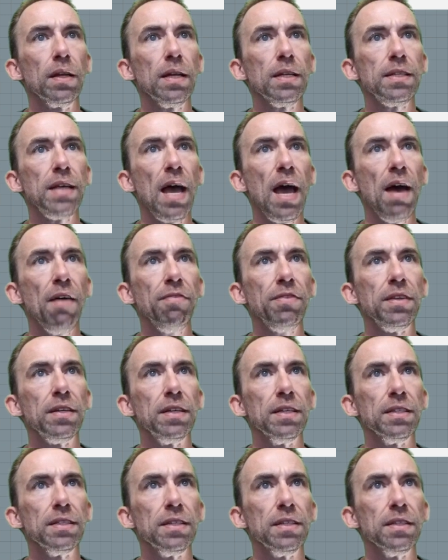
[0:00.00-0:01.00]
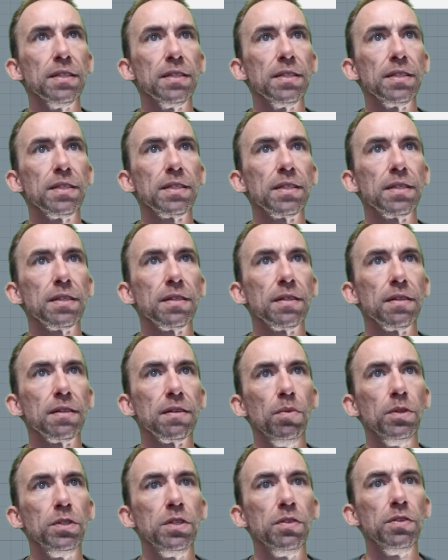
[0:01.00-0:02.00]
Okay, that's half the distance.
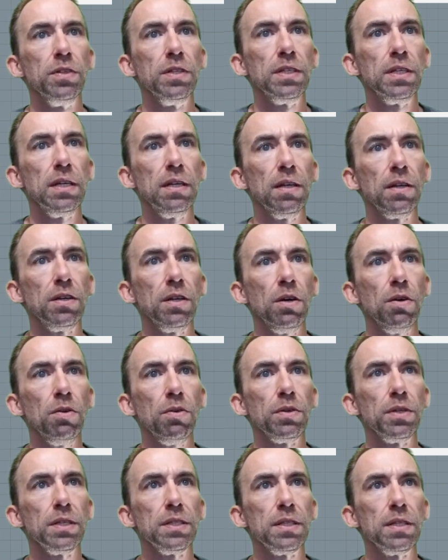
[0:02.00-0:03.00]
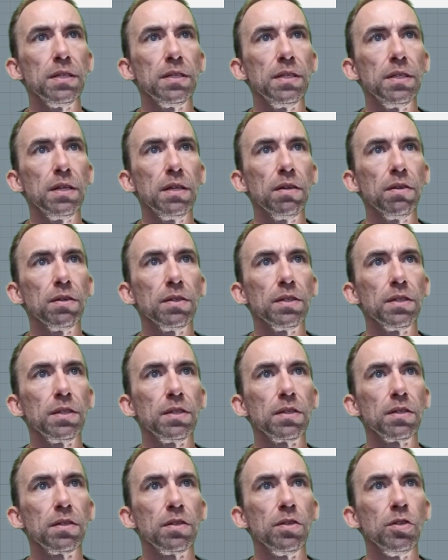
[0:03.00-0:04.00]
Which you can see the total distance here
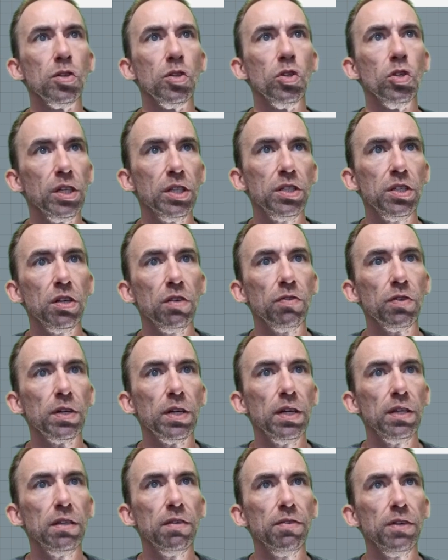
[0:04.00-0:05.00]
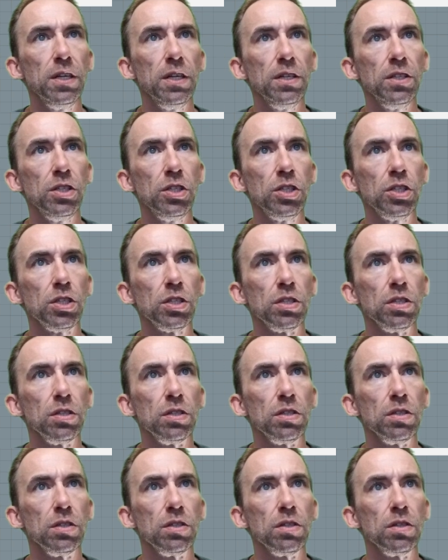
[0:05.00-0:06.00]
is just over 1/8 of an inch.